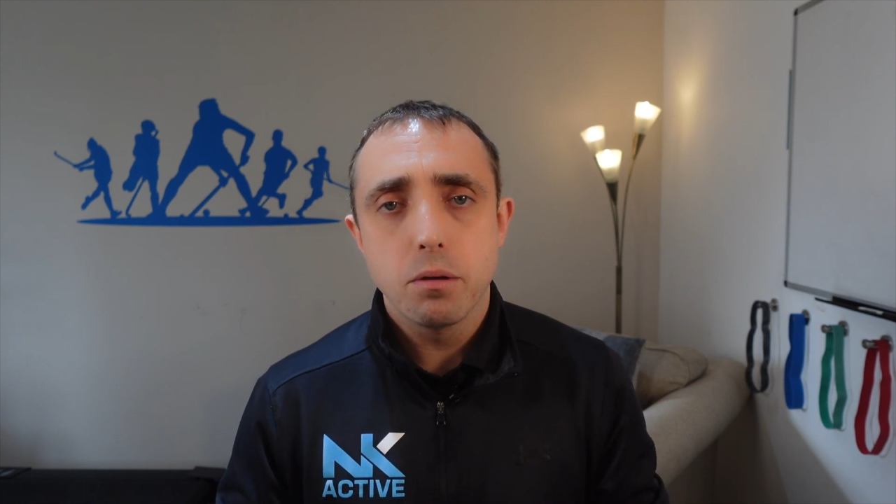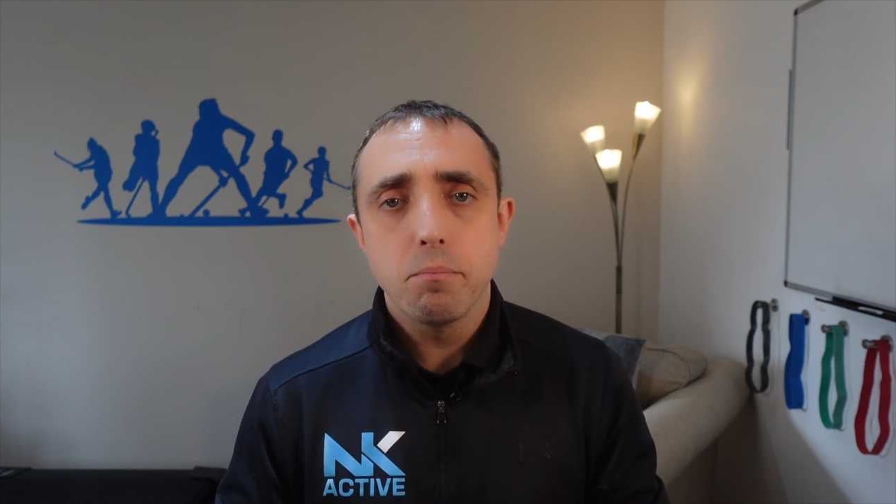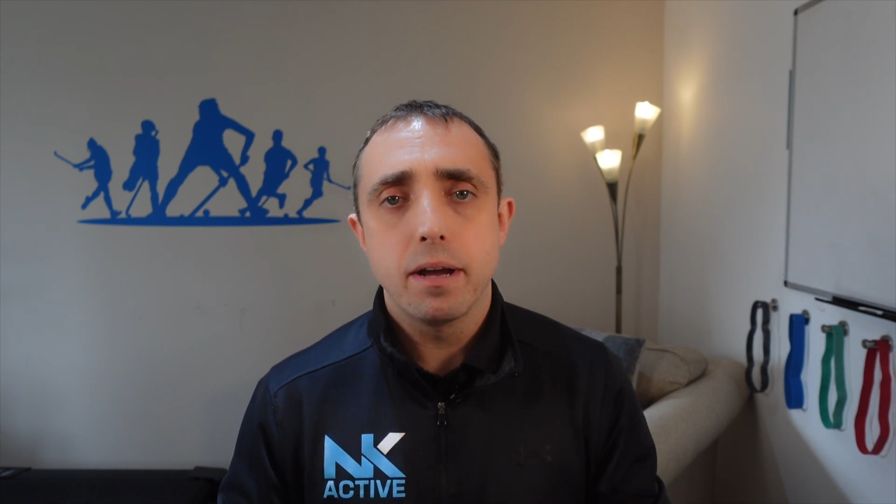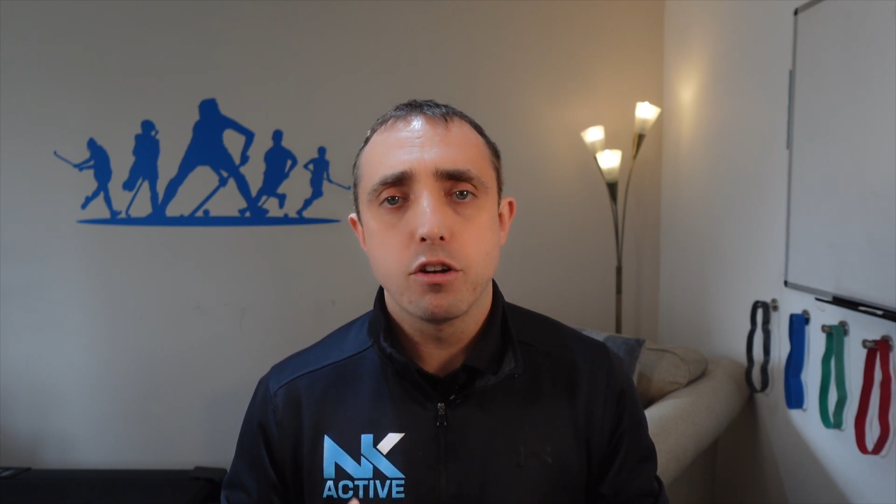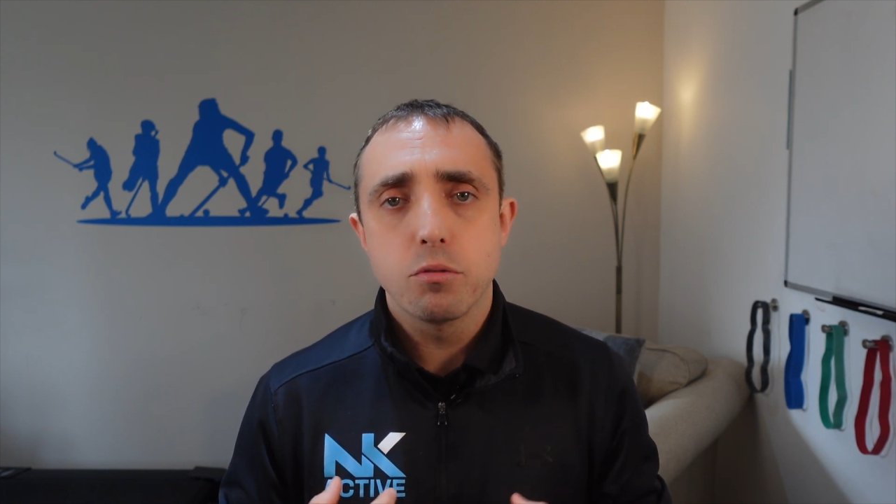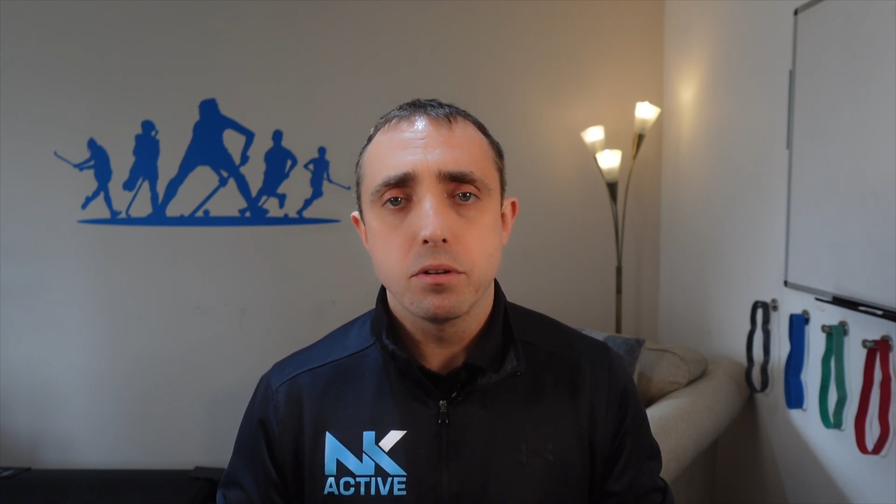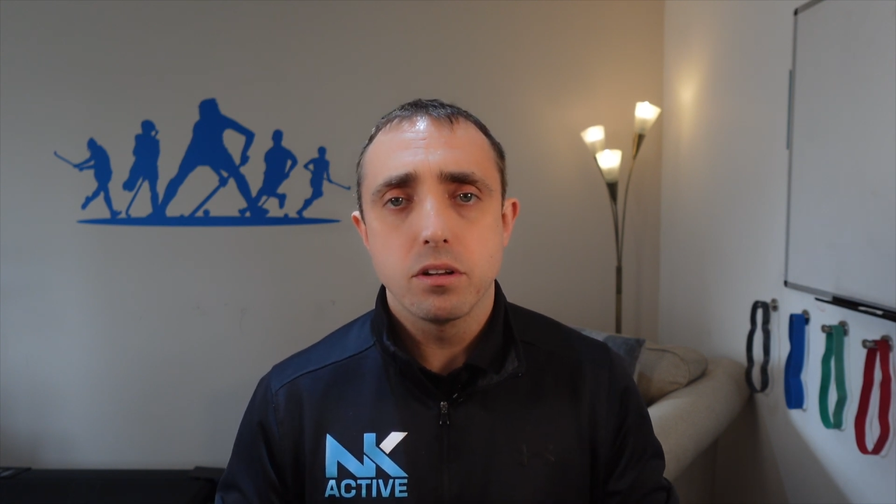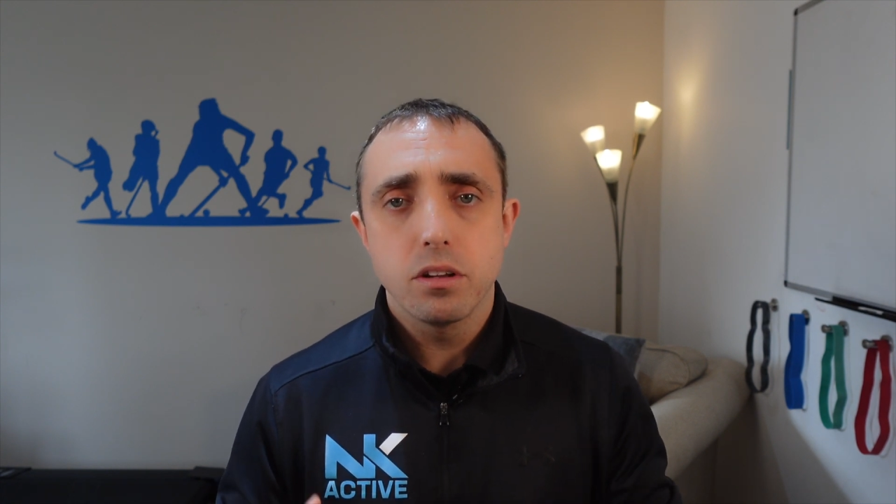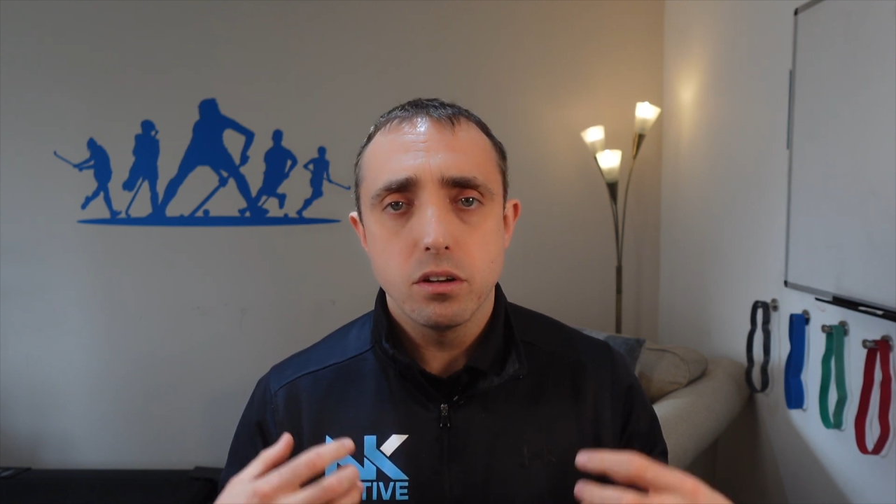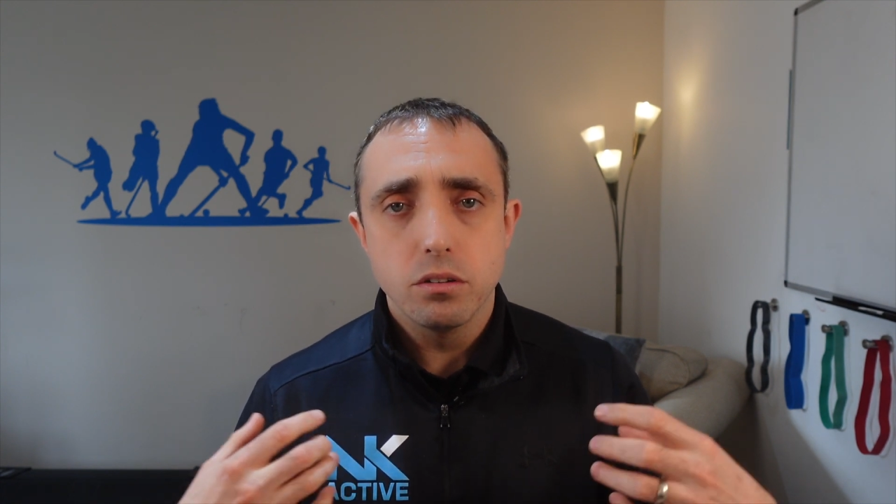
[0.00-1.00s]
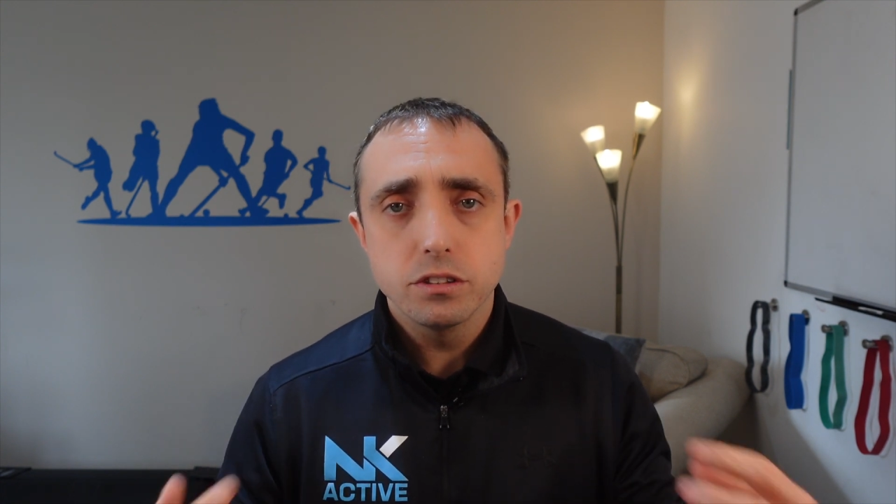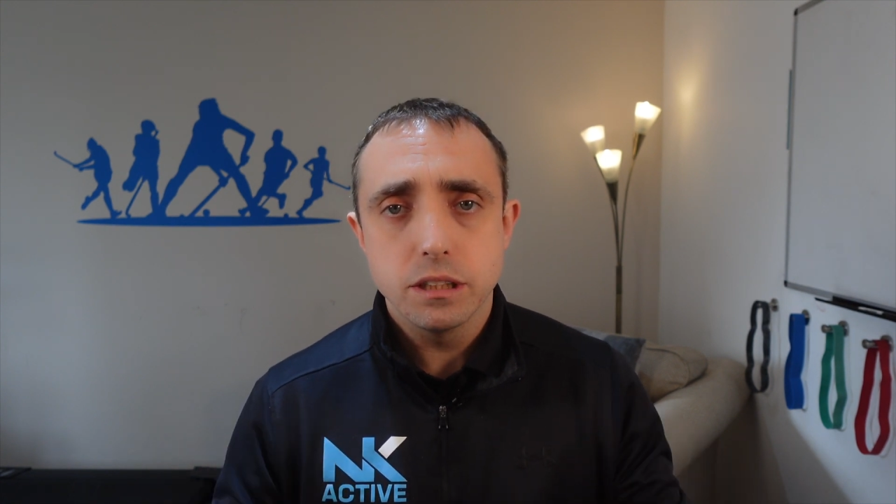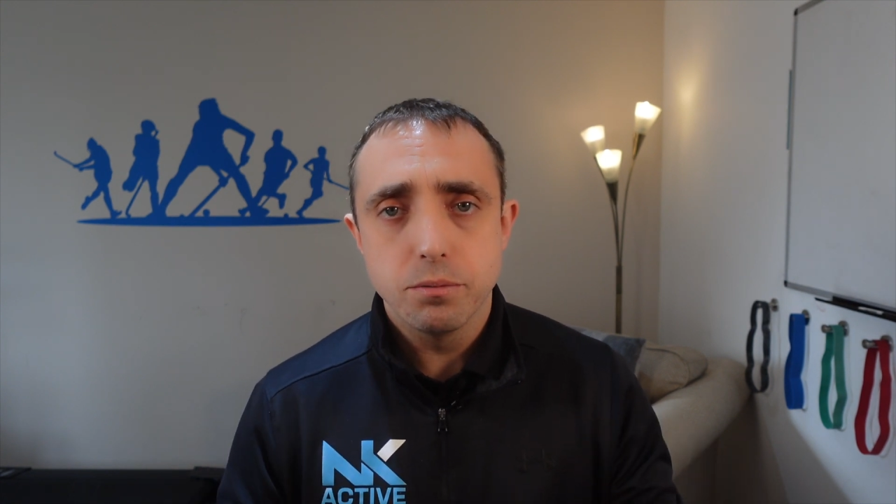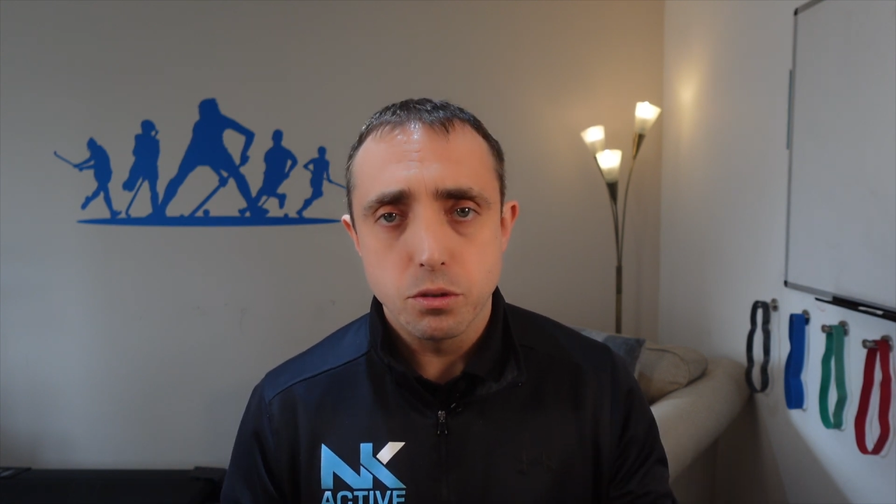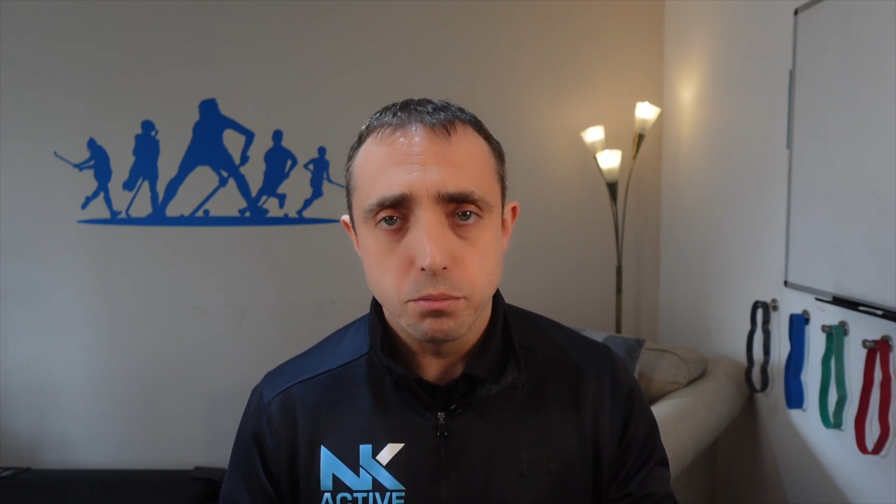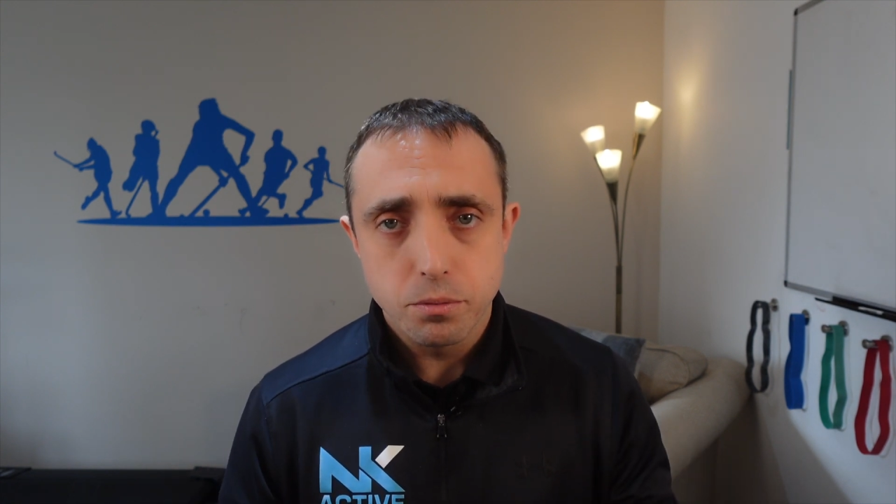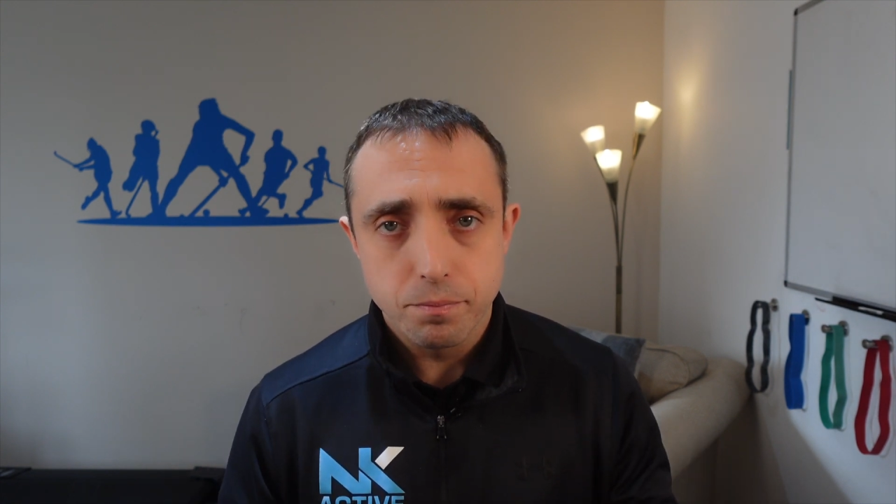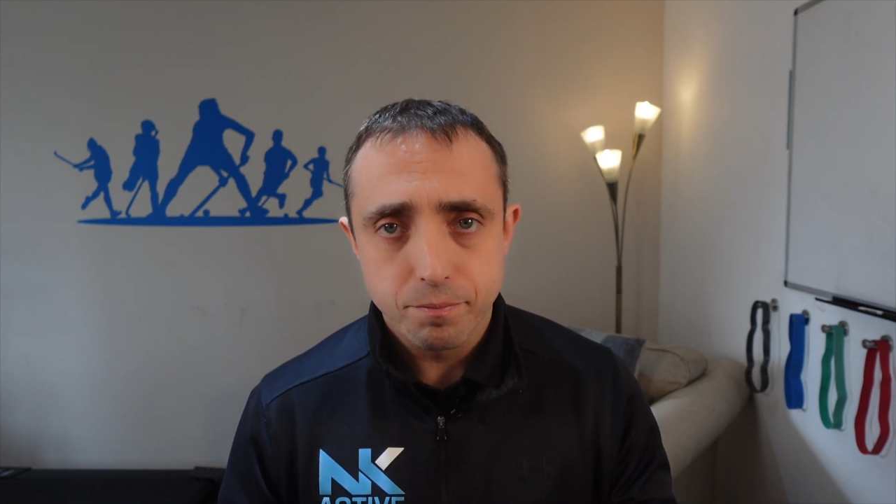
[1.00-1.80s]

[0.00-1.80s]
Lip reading: the management of symptoms.